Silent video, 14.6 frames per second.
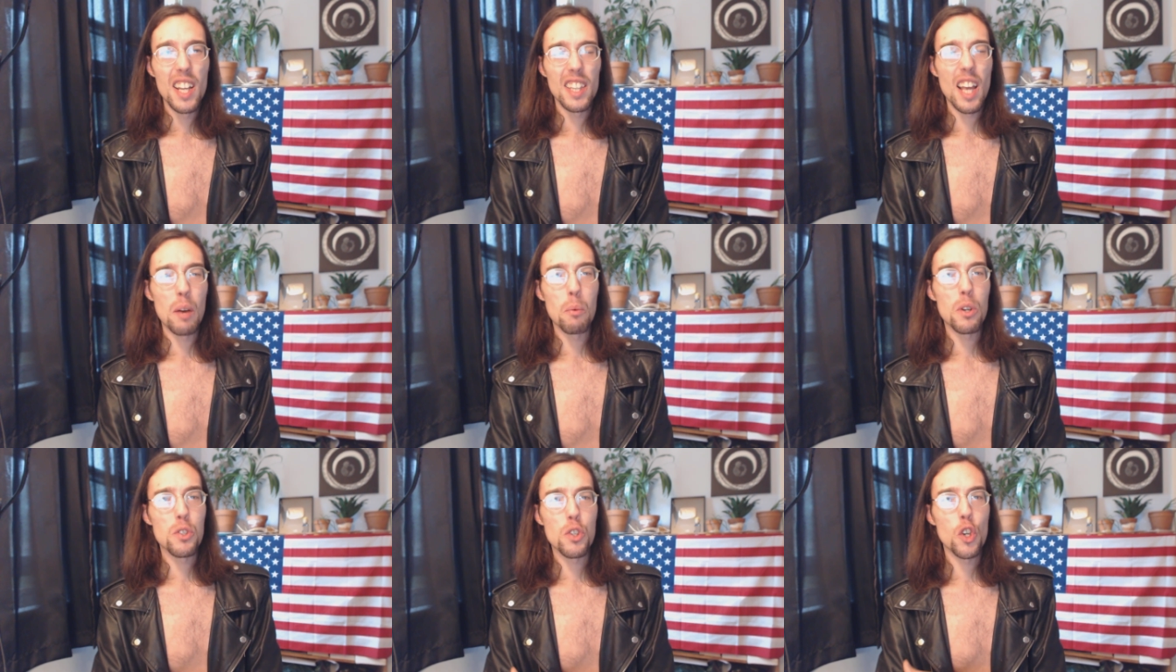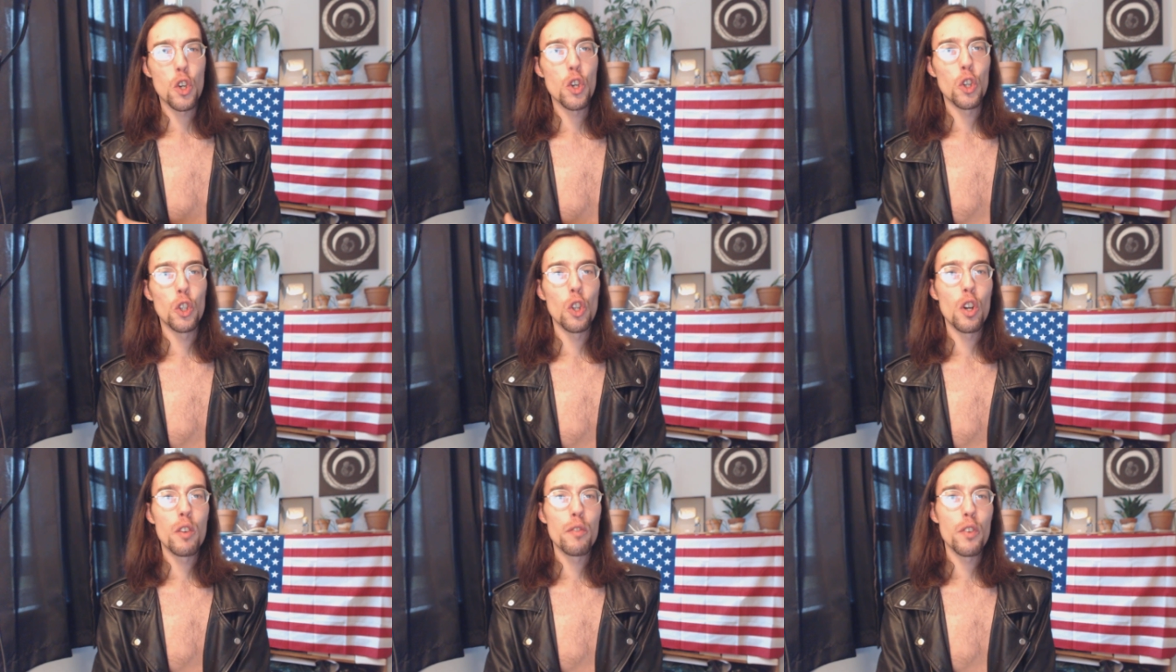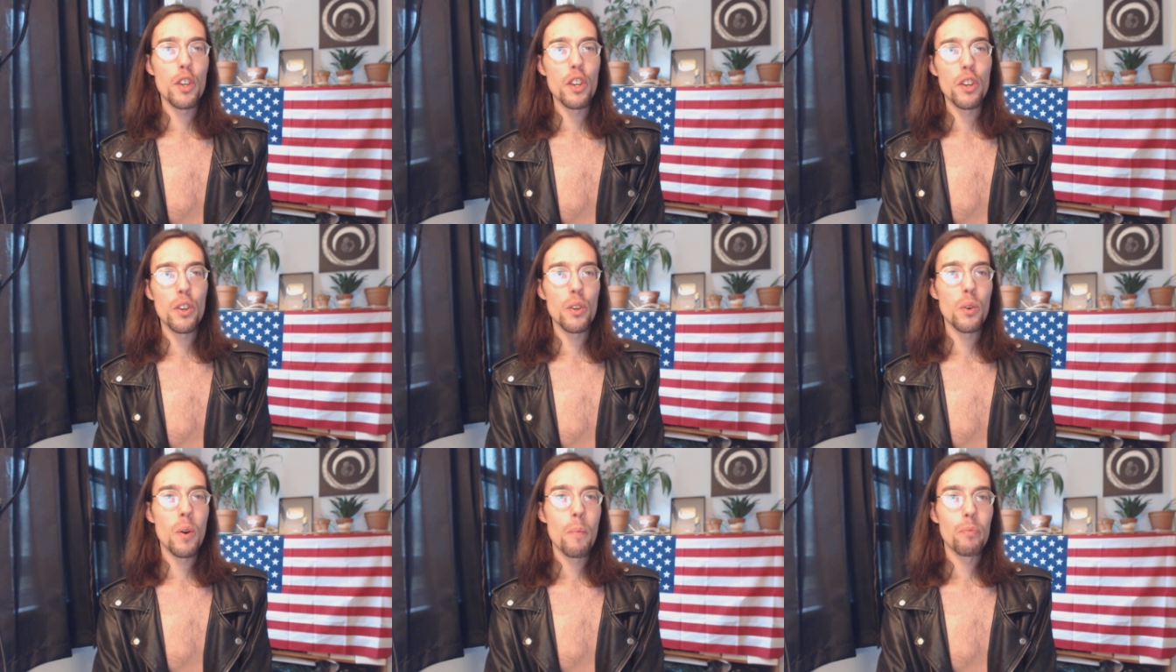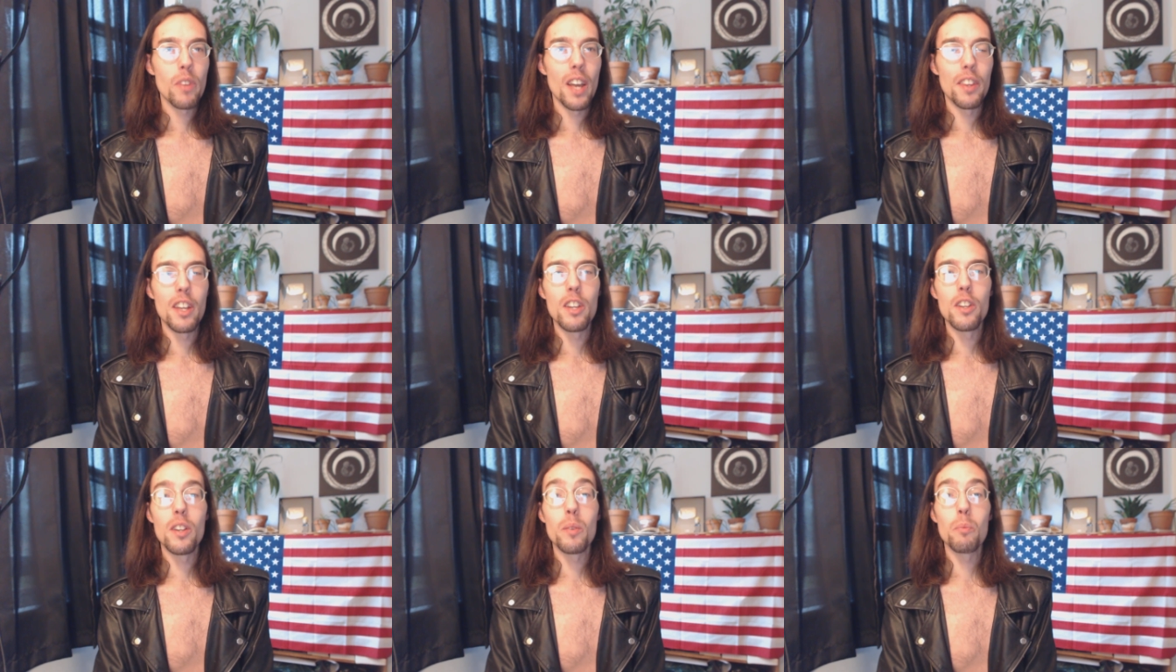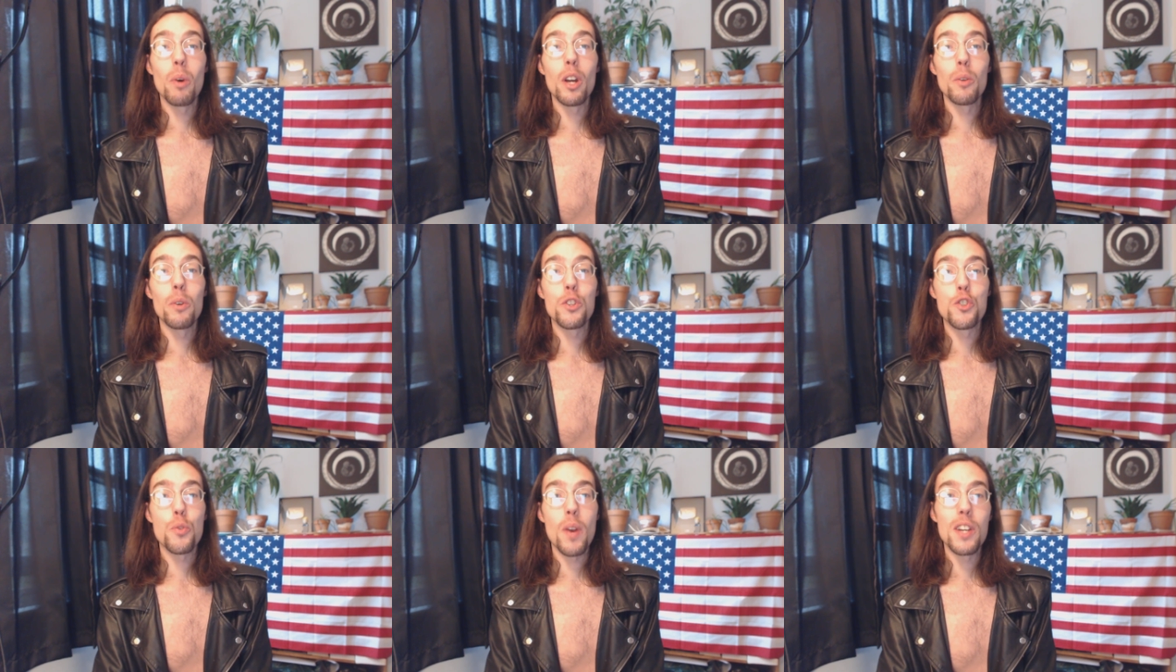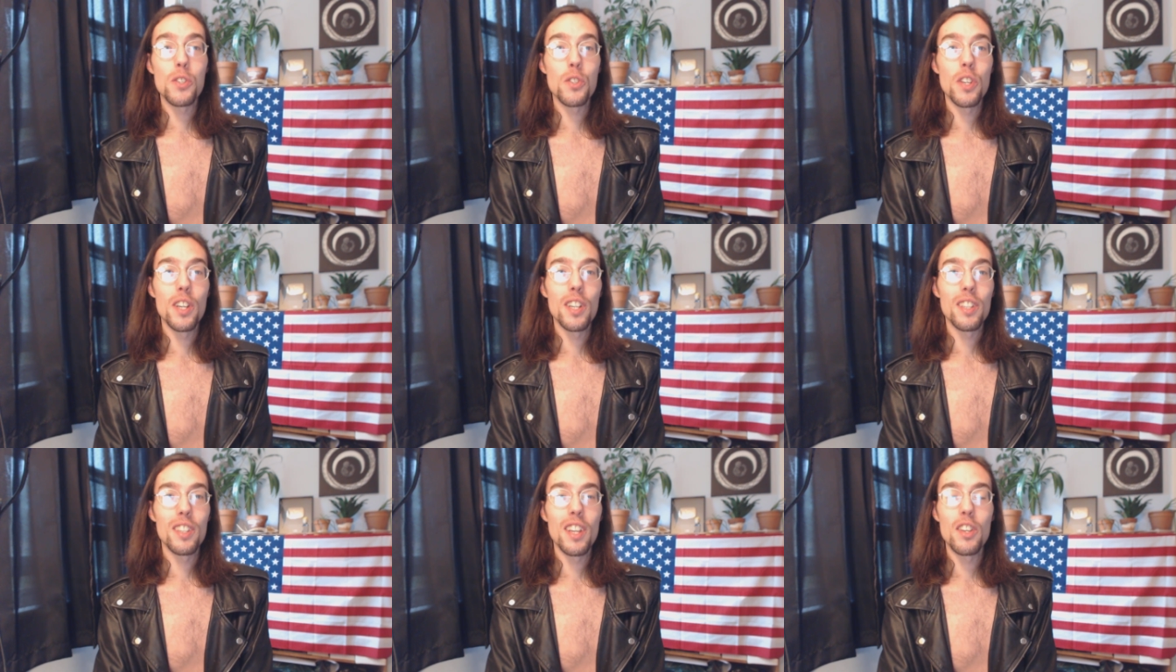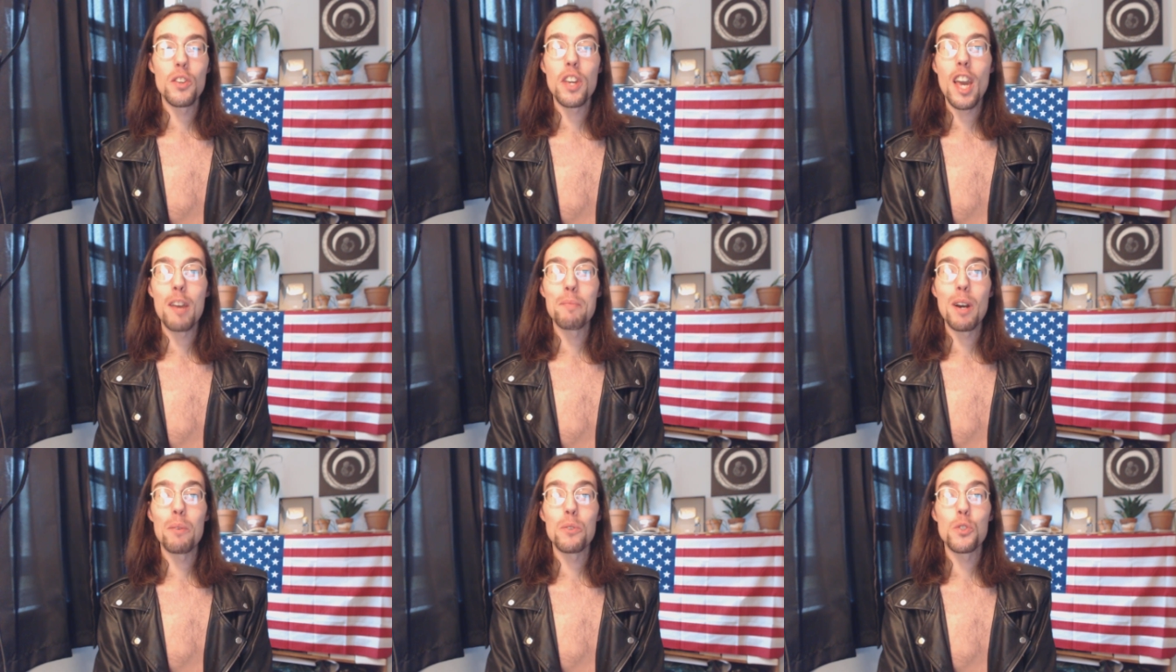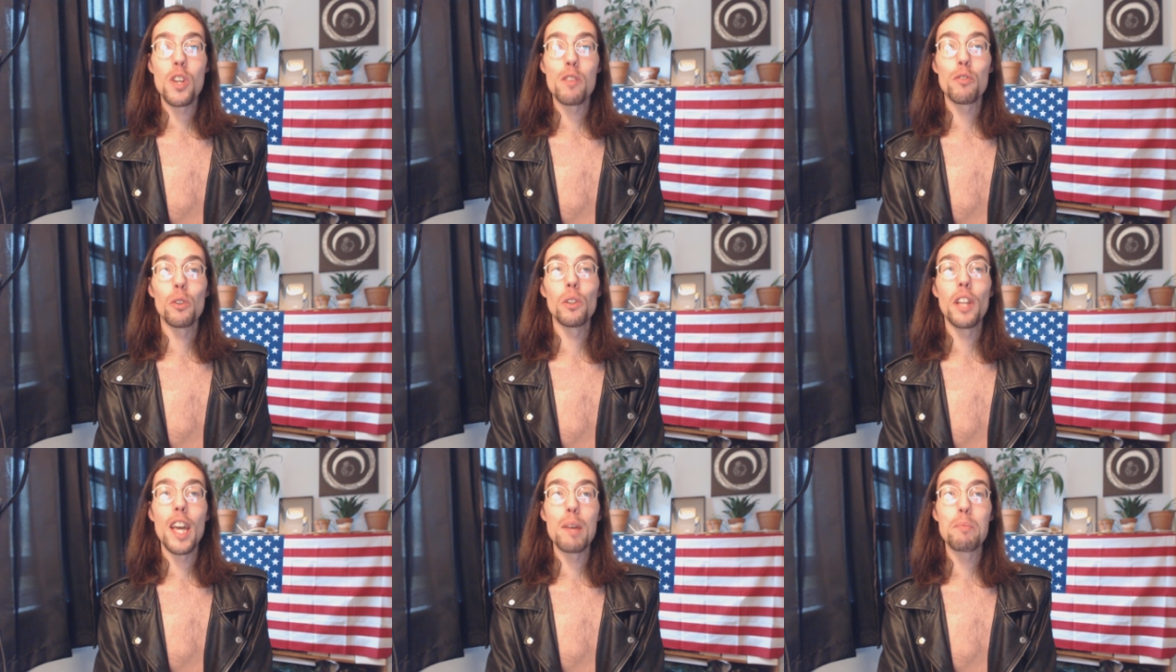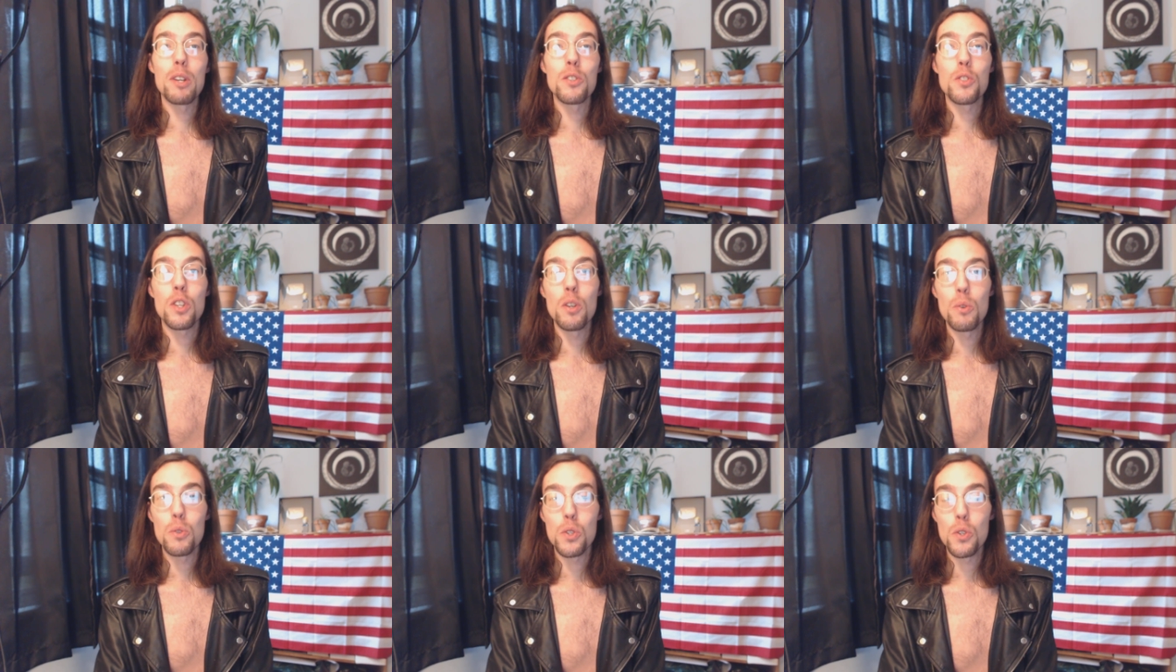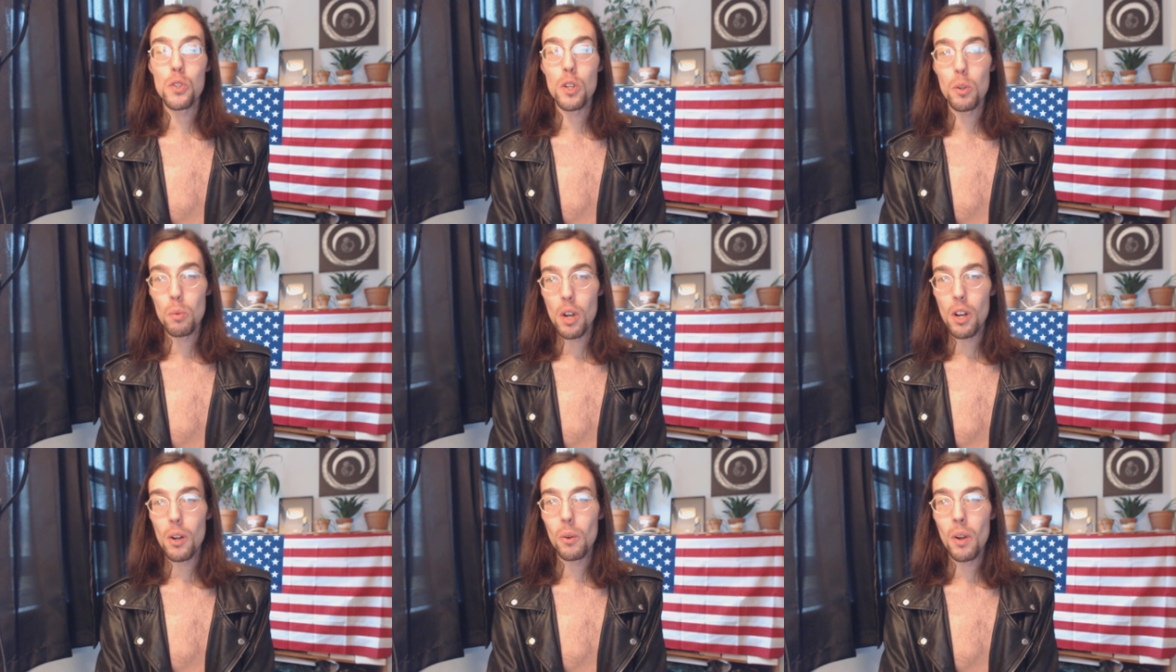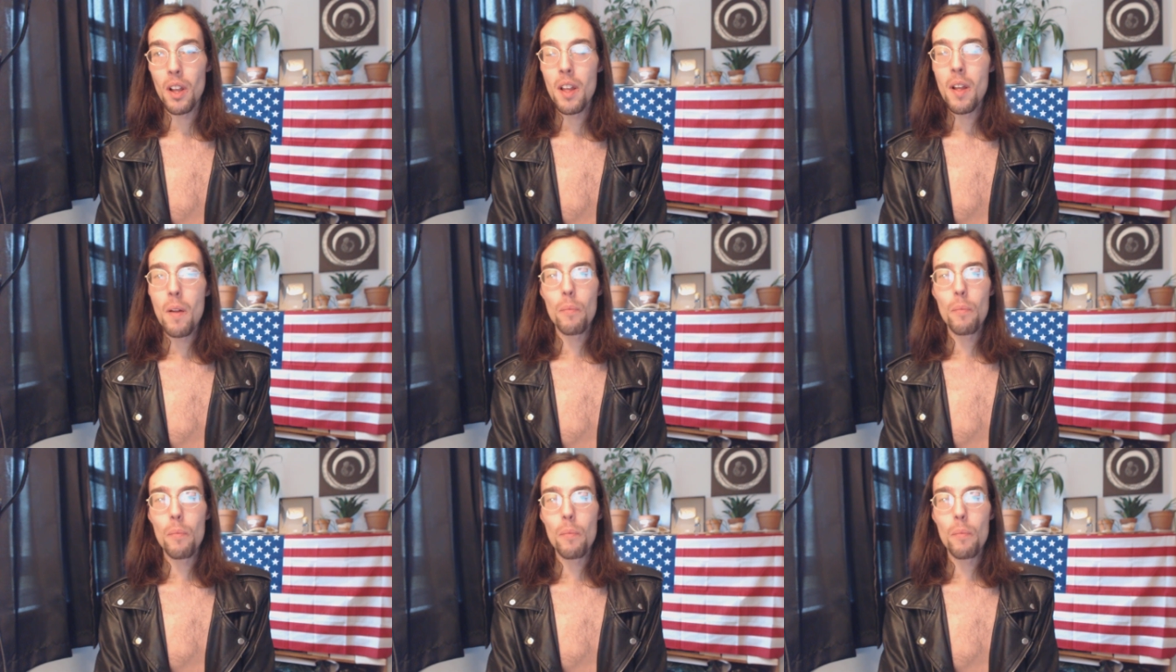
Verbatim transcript: That wasn't a good look for you, and then you didn't want to address it, and then you came out with several lame excuses in a row.